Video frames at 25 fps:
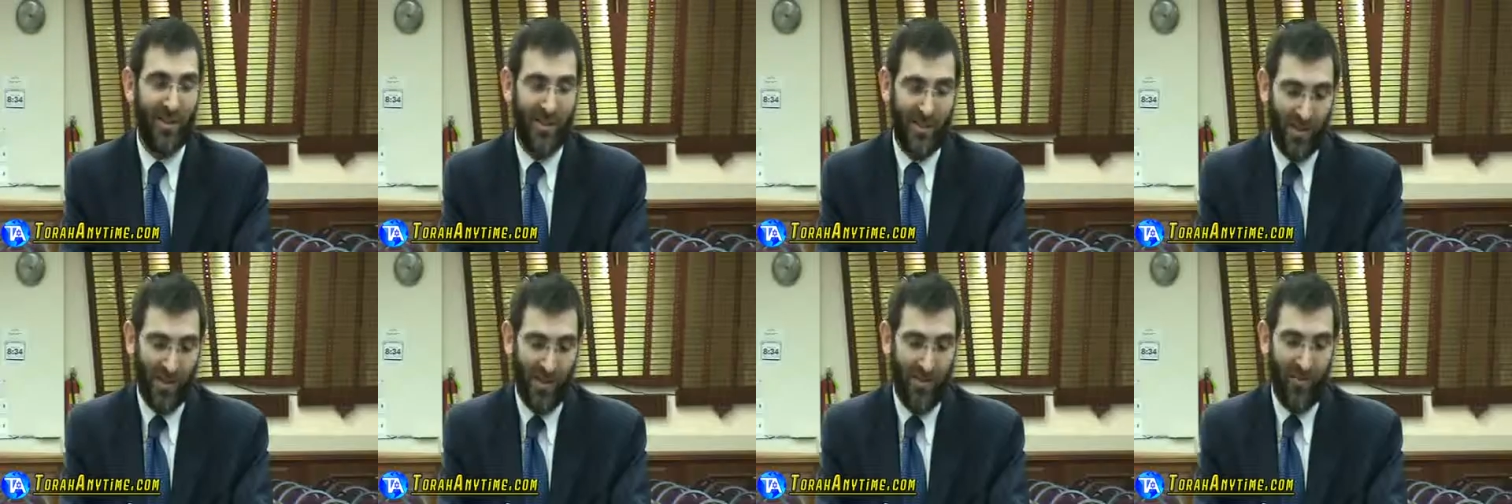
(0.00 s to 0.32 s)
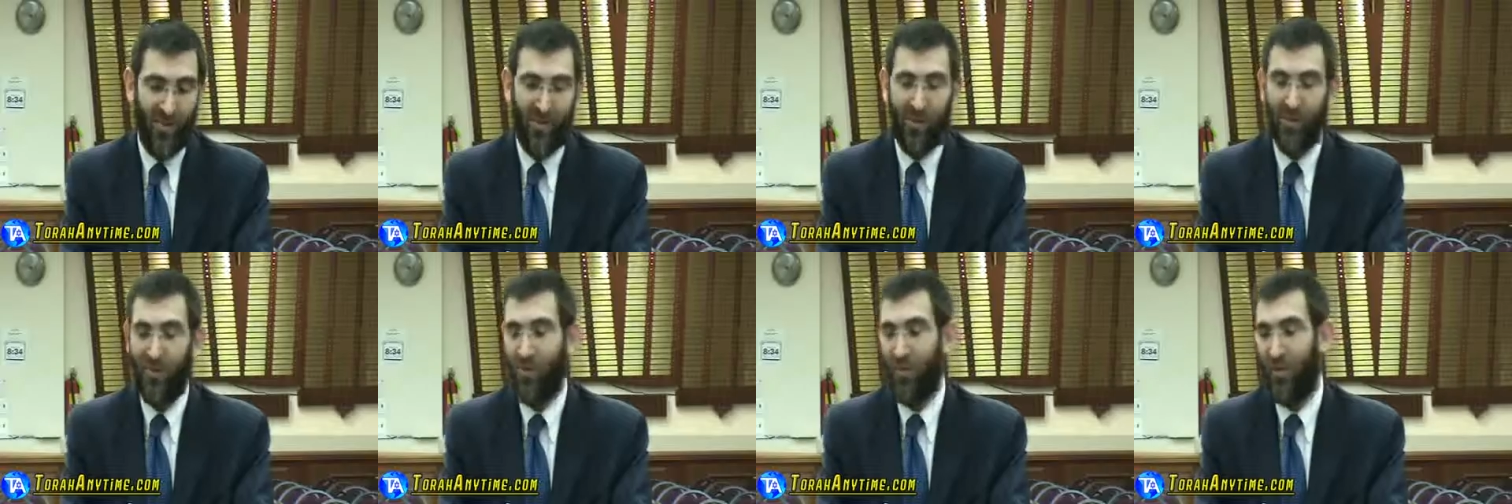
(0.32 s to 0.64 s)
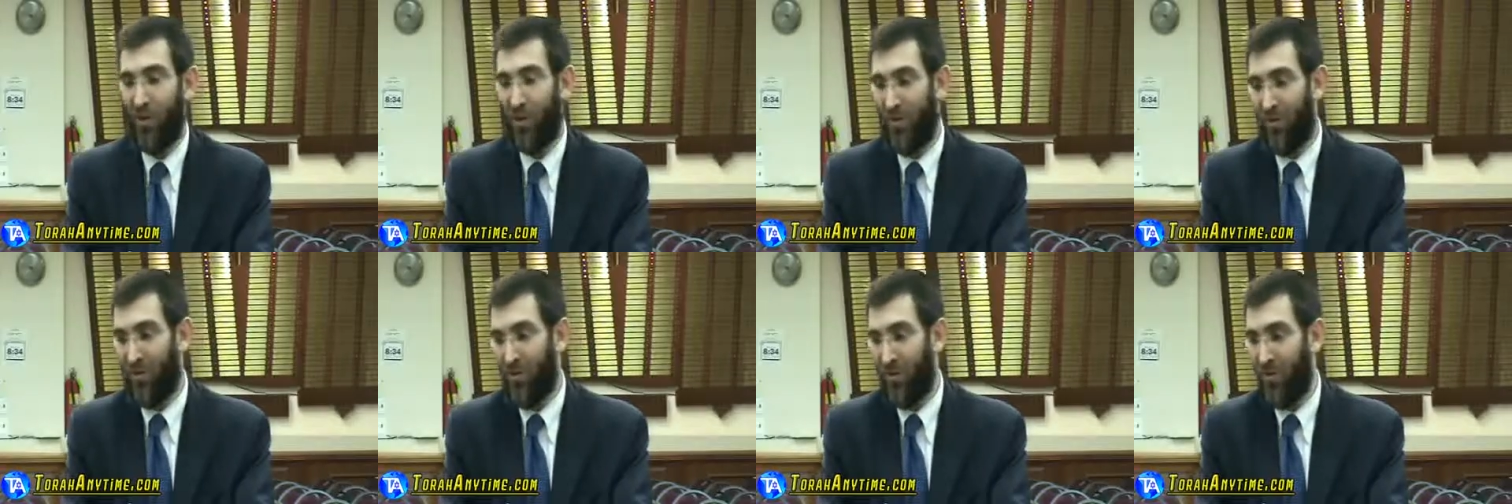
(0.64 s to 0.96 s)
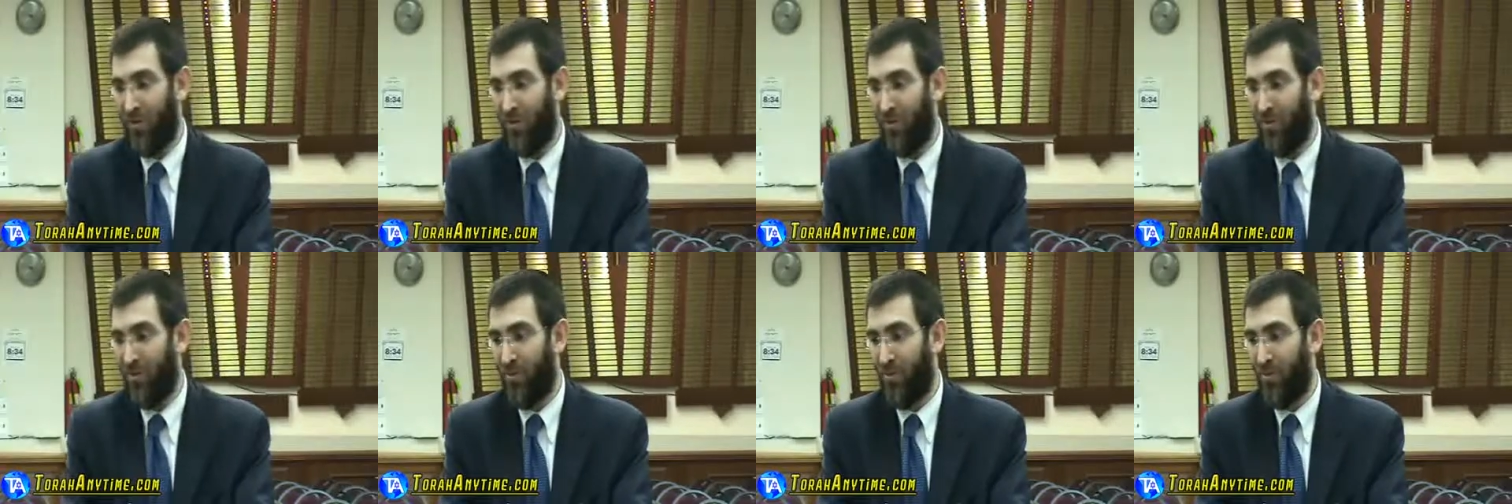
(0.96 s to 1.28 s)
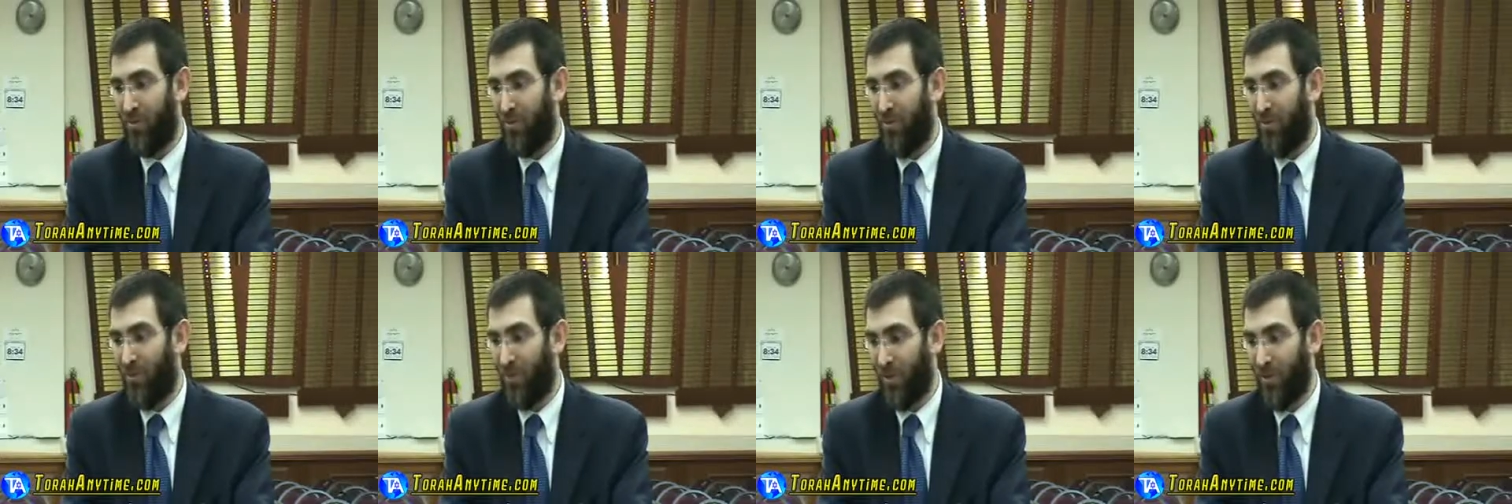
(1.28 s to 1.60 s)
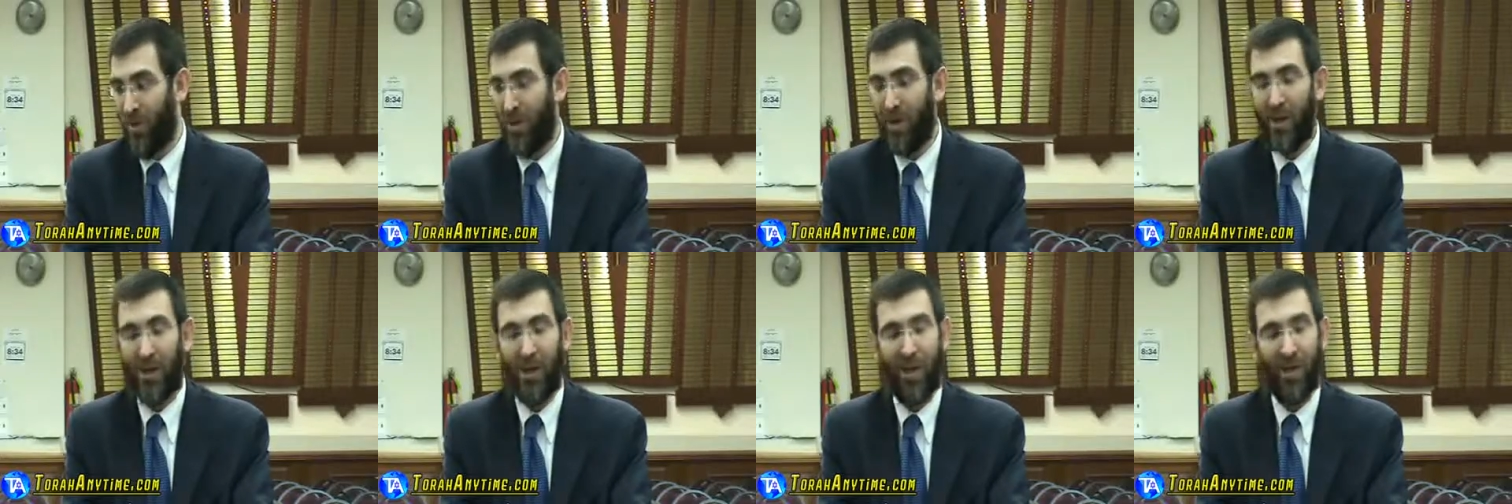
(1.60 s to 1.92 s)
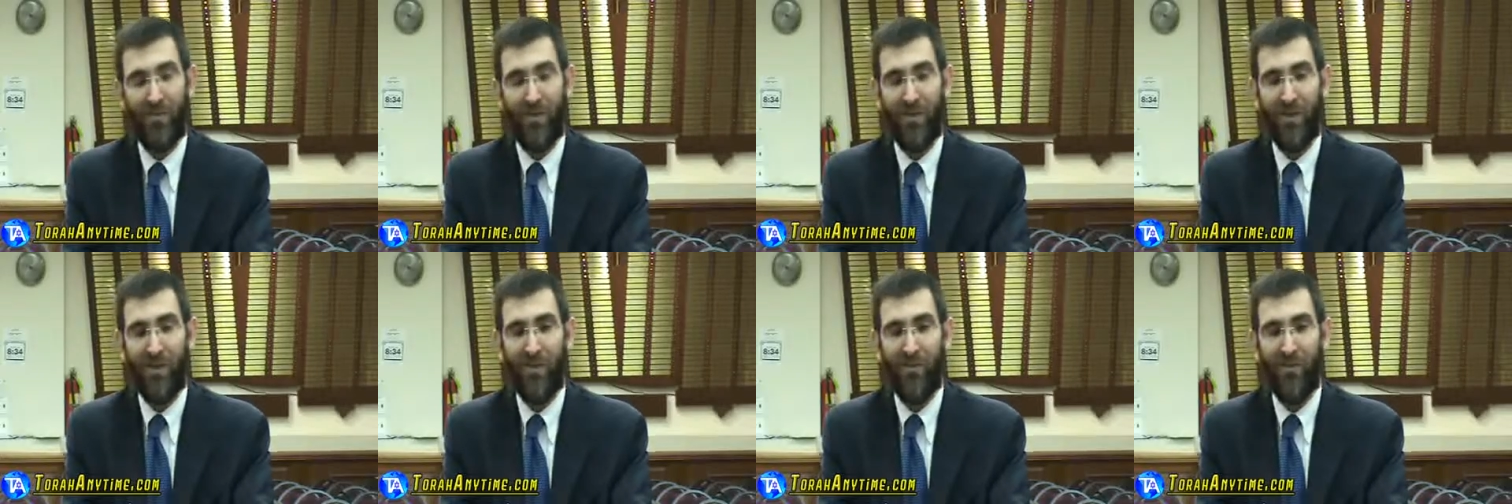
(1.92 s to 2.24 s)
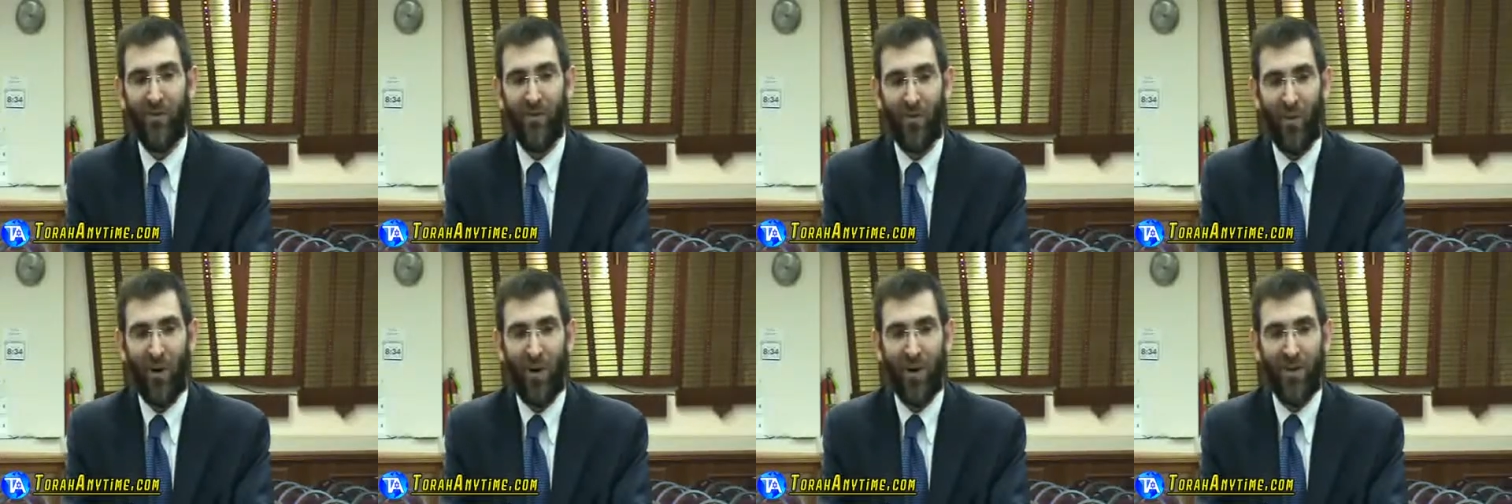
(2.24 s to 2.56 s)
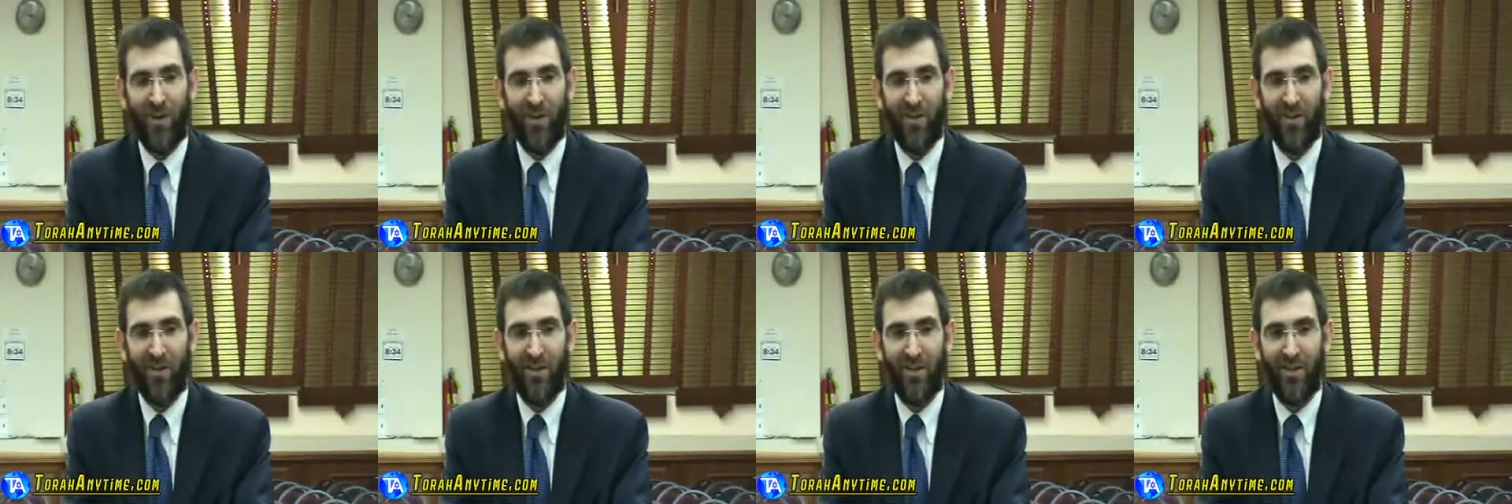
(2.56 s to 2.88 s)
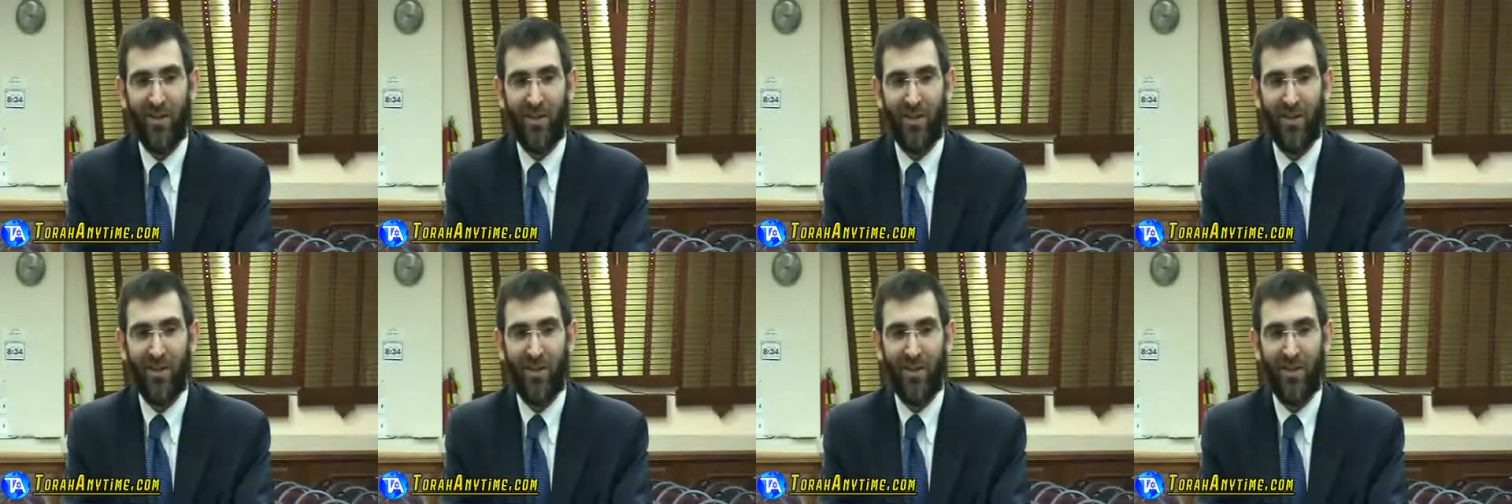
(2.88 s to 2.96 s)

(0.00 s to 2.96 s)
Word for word: Is a degree to which we'll look at life in a different way.